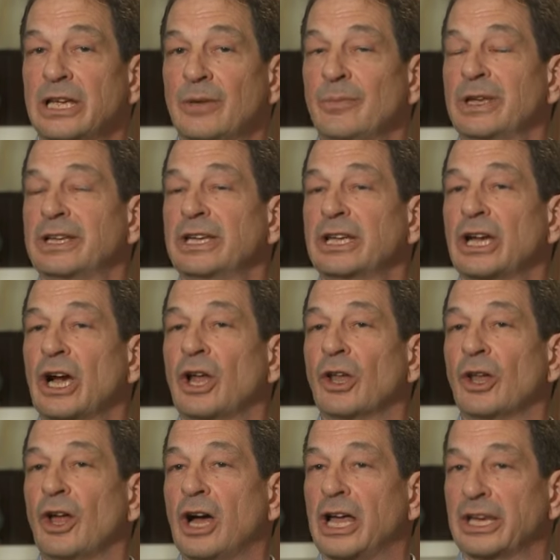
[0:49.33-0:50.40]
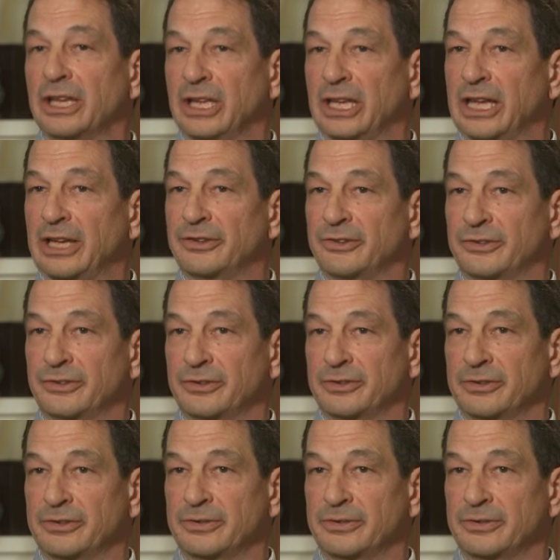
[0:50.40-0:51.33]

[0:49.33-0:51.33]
emitting a lot less